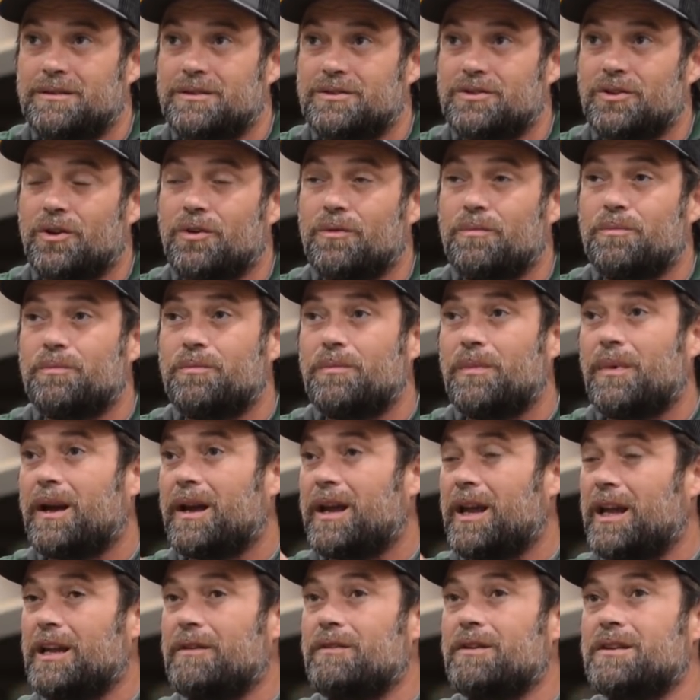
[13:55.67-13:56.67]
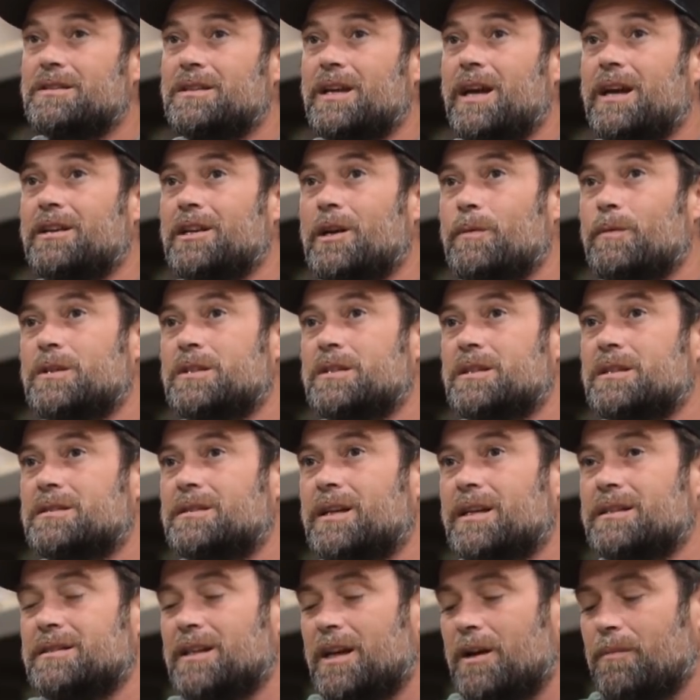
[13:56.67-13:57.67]
So I can't give you exact numbers
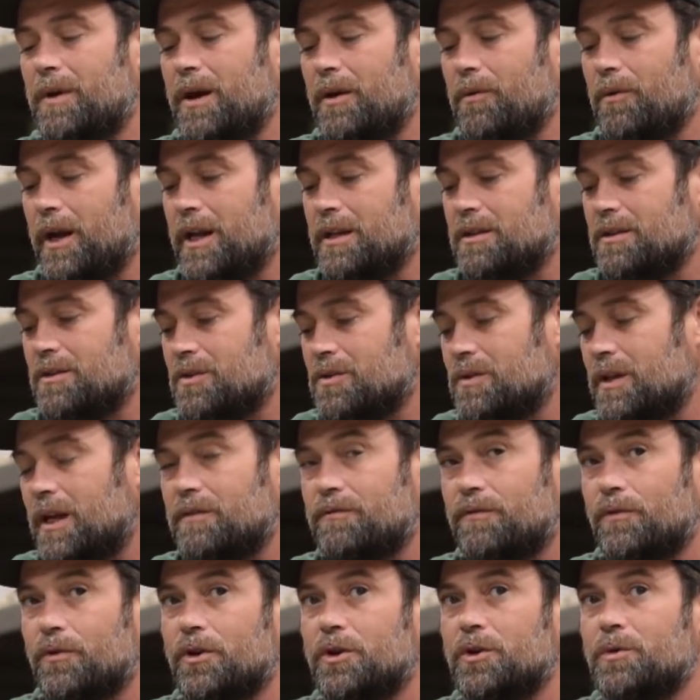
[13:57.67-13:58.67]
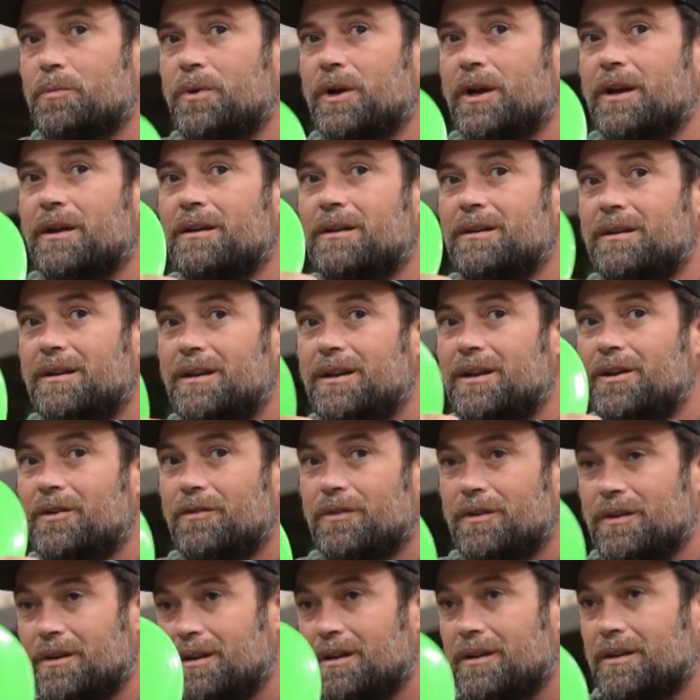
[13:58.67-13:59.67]
because that's not my right to do that for you, but
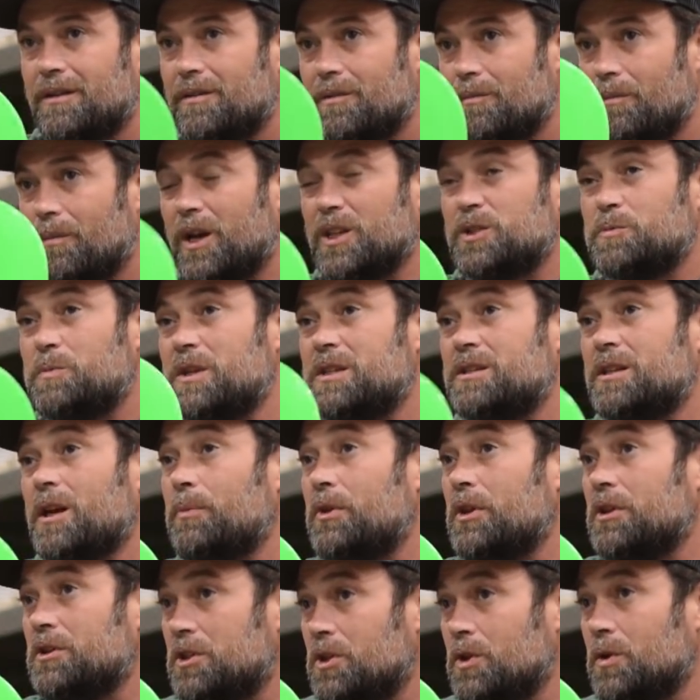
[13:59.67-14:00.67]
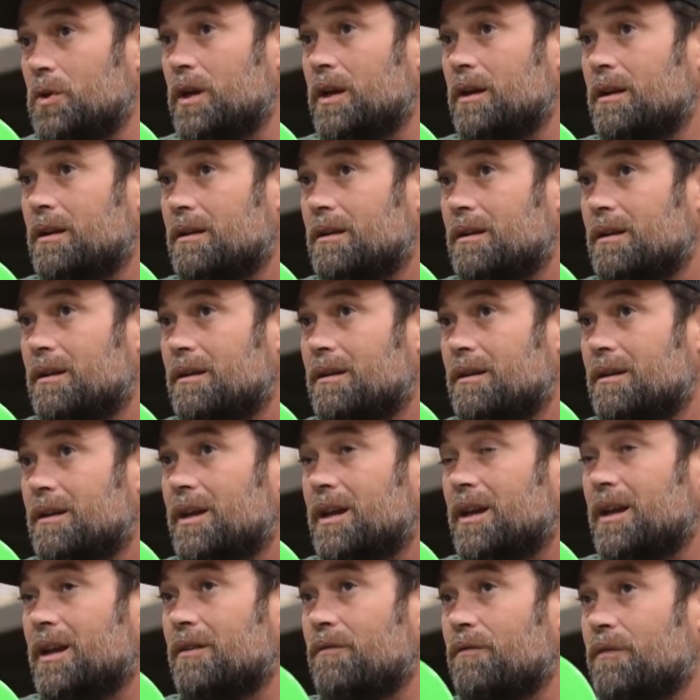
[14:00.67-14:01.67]
must be something to it
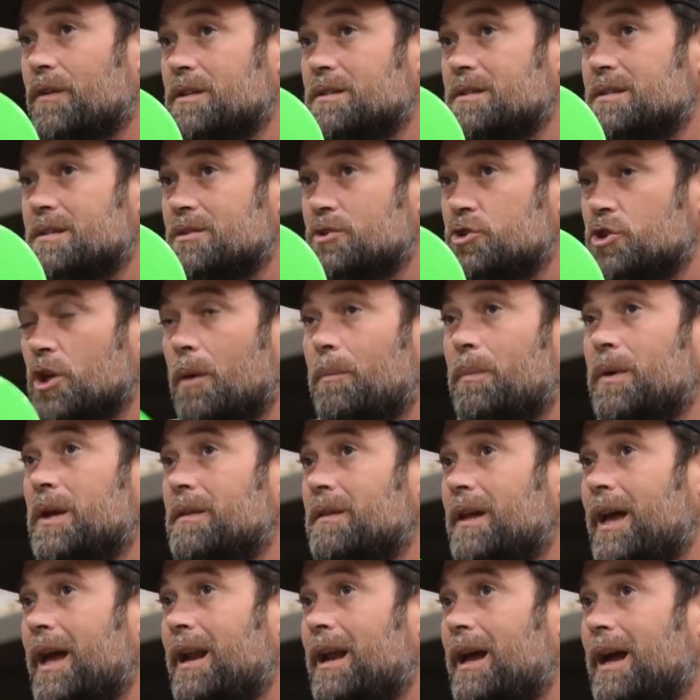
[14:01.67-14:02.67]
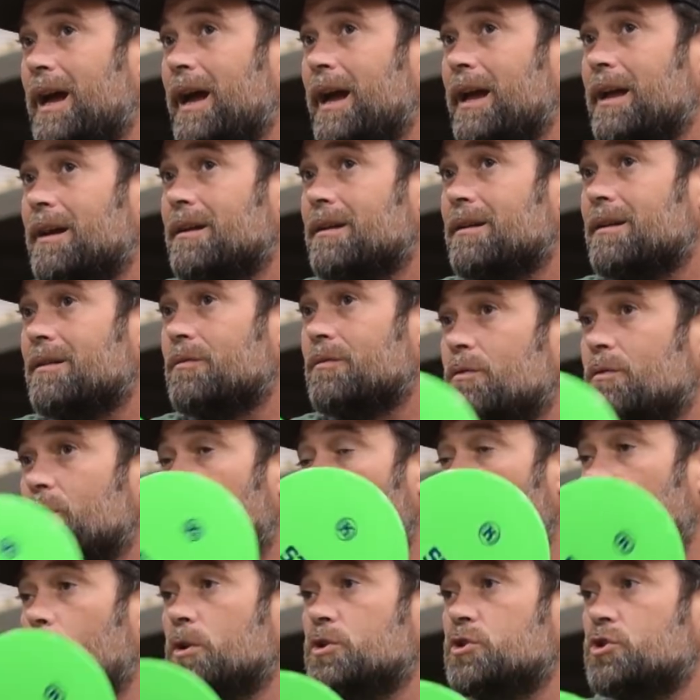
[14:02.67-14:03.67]
if it's jumping that high.
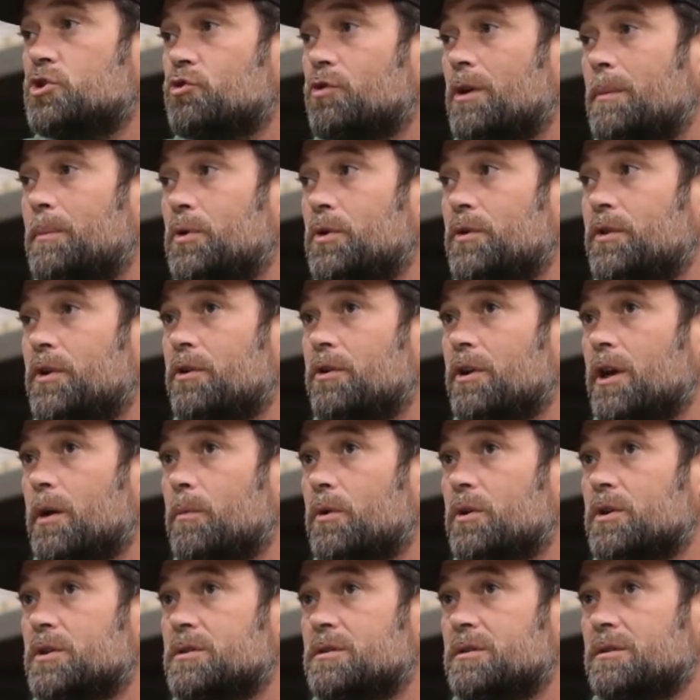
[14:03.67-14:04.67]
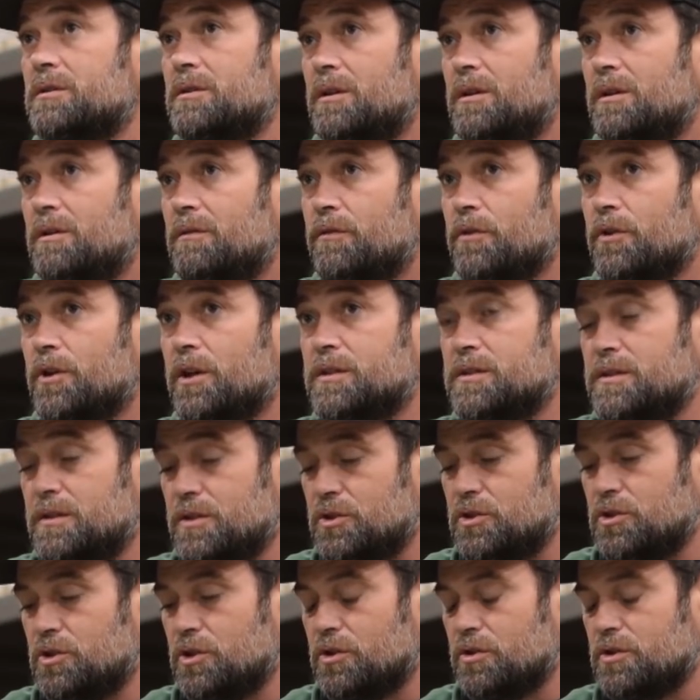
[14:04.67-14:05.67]
Almost tripled their numbers for us
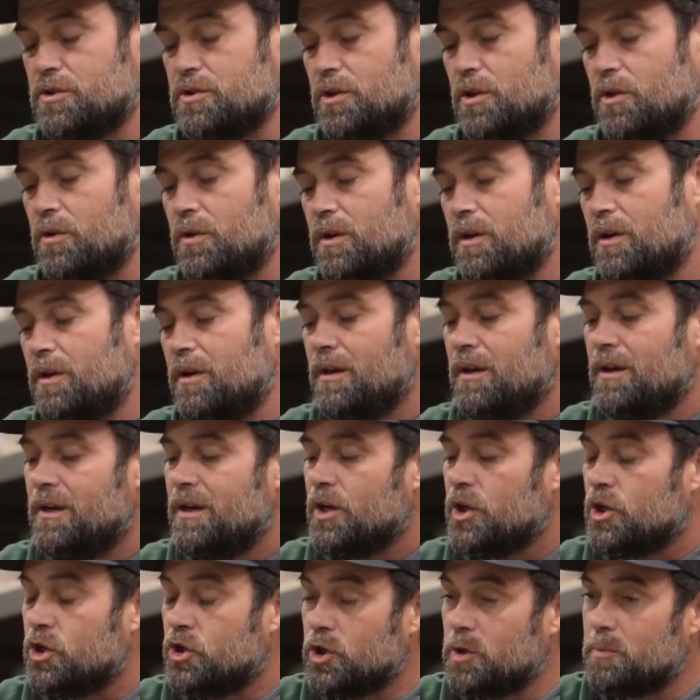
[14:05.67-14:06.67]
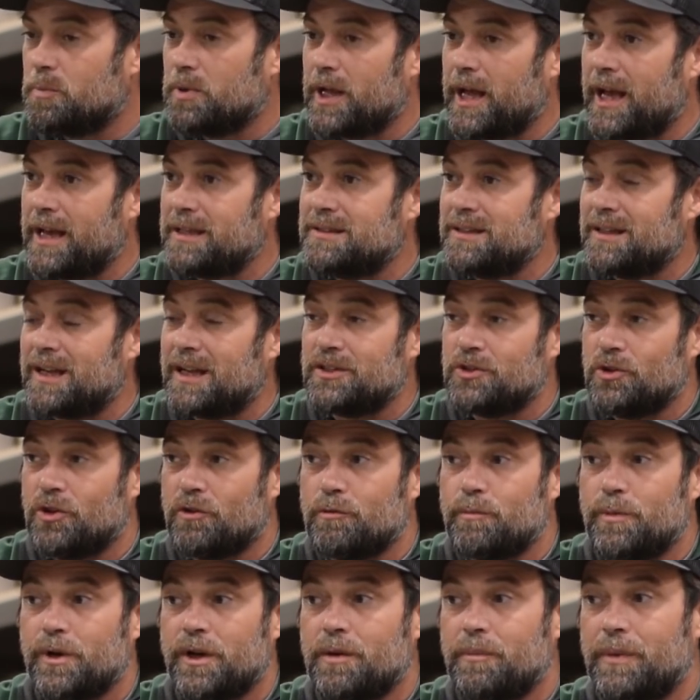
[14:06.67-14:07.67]
this year. So good plastic. I
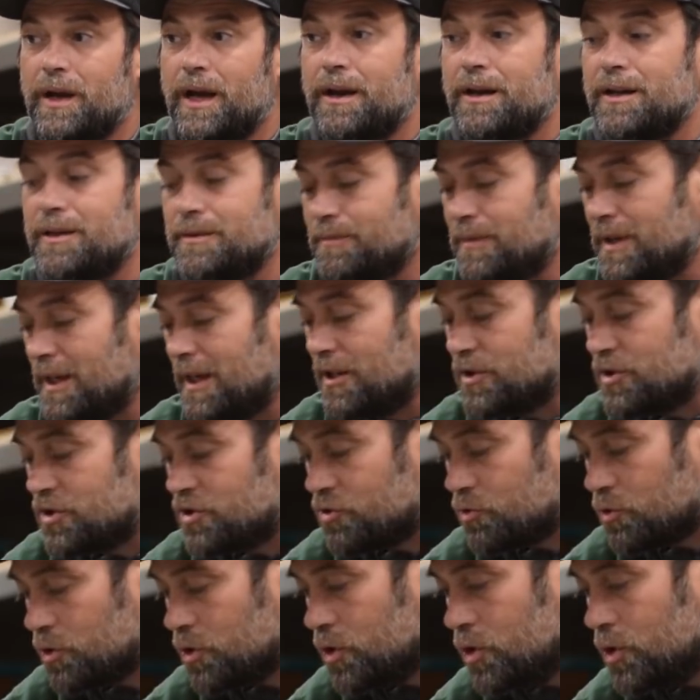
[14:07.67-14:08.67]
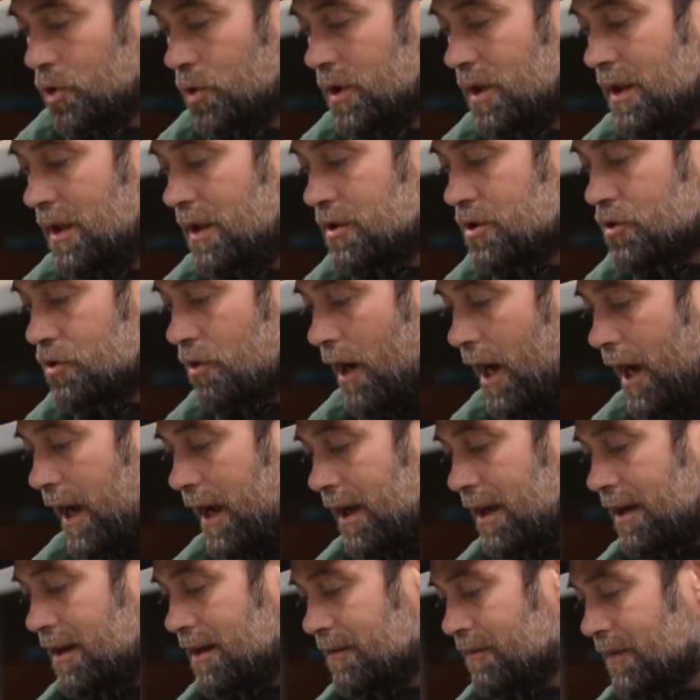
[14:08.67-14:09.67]
told everybody about it. It's true.
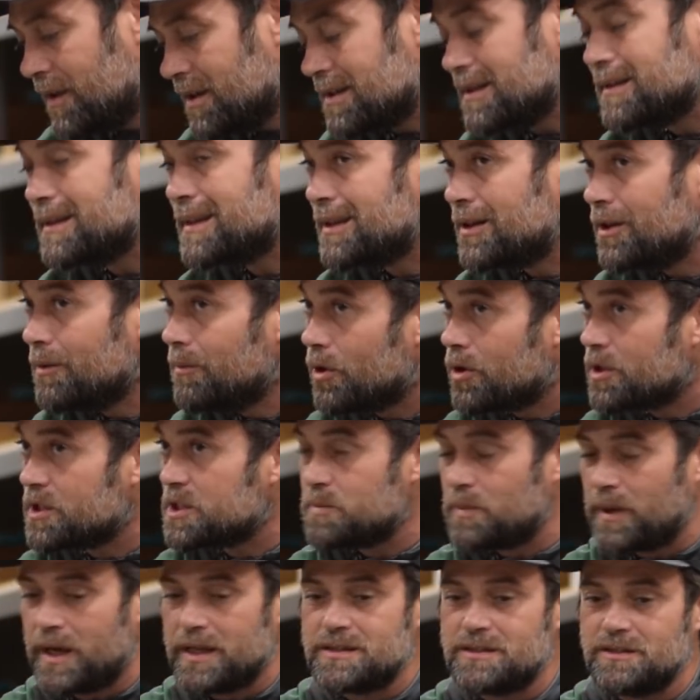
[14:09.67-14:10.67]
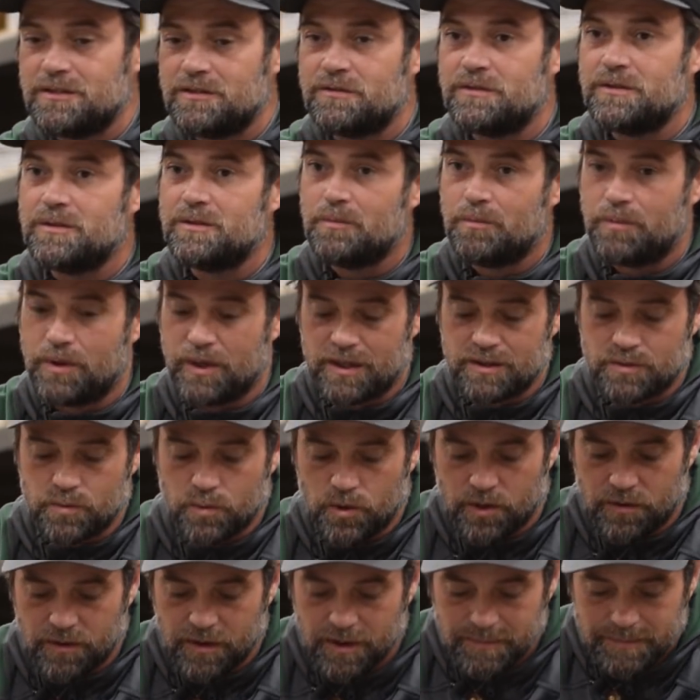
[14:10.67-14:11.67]
Try it. It's a little more expensive, but
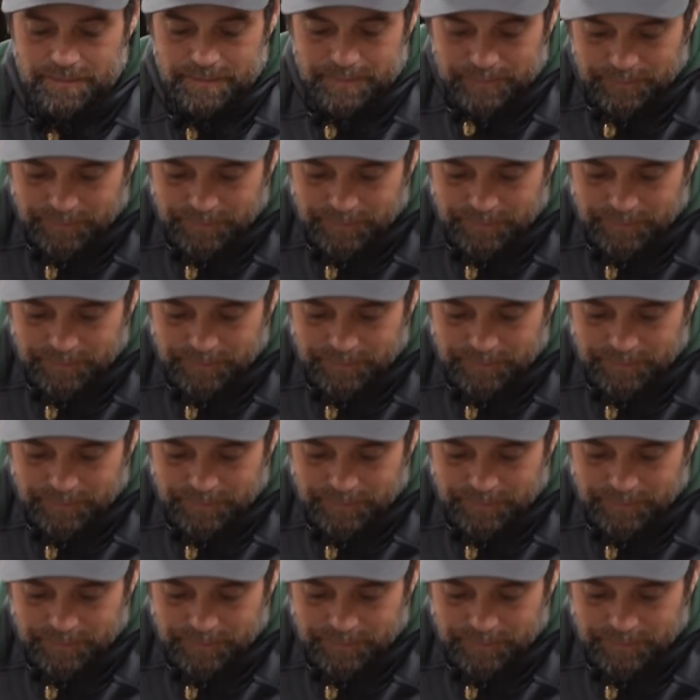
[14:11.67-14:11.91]
it's worth it.